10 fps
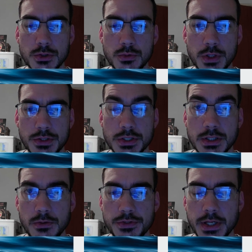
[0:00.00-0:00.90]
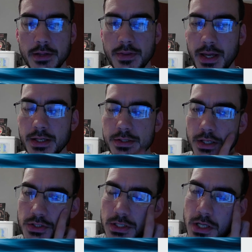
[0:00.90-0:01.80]
their skill set, and that is
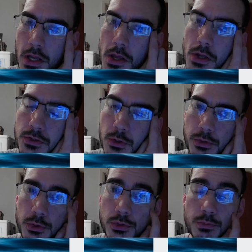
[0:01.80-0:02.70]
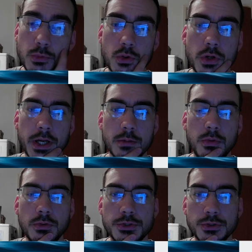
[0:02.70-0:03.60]
actually someone who's more able
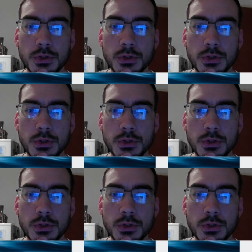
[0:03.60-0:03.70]
to